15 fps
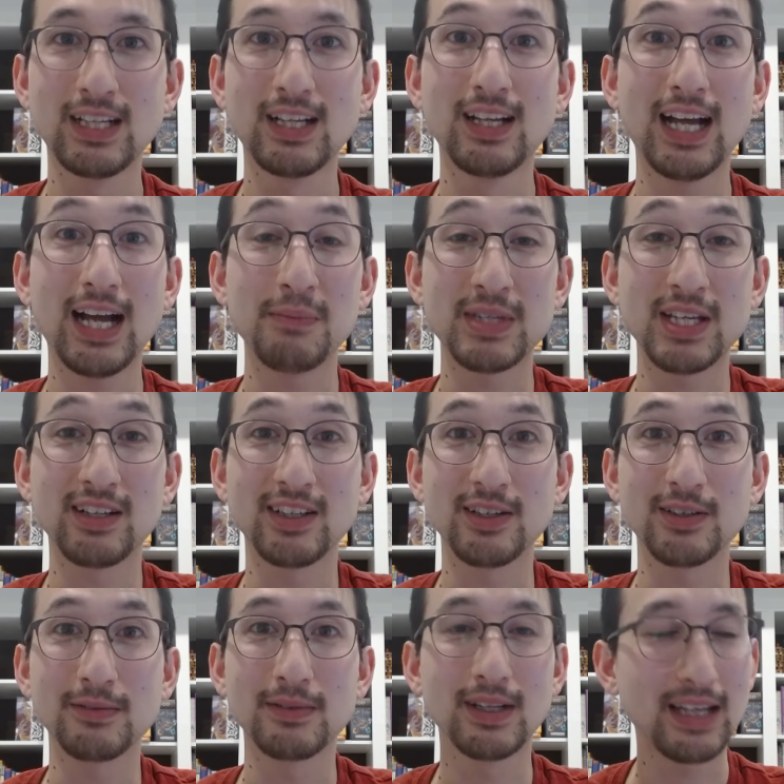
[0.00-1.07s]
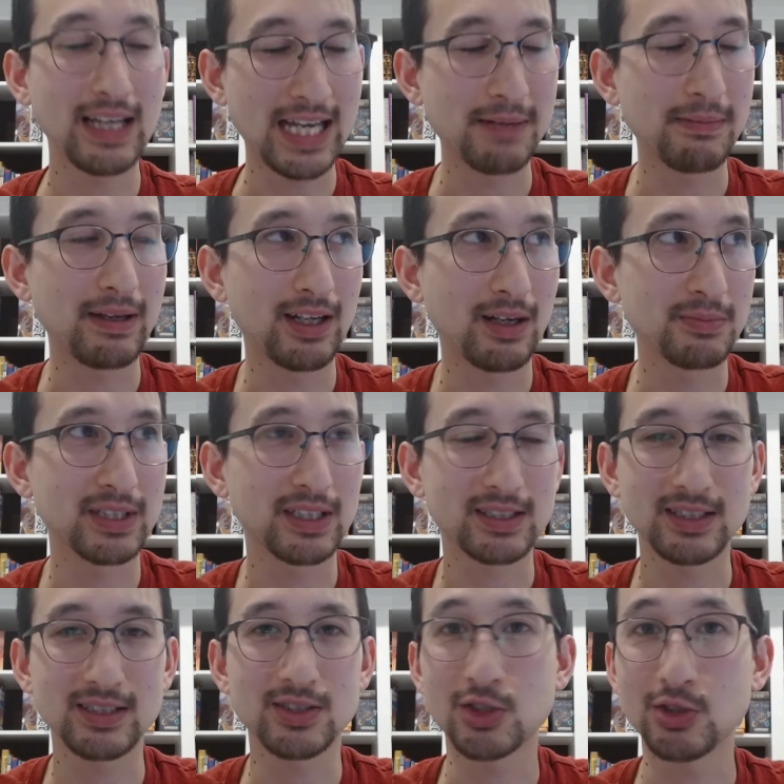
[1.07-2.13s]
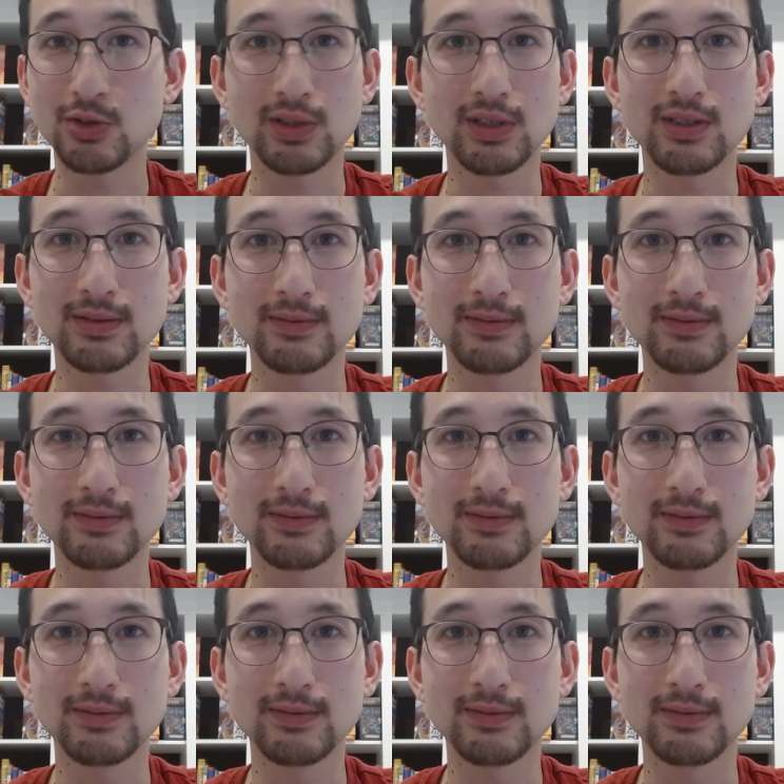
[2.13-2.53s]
I'm telling you, Animate Objects is too good.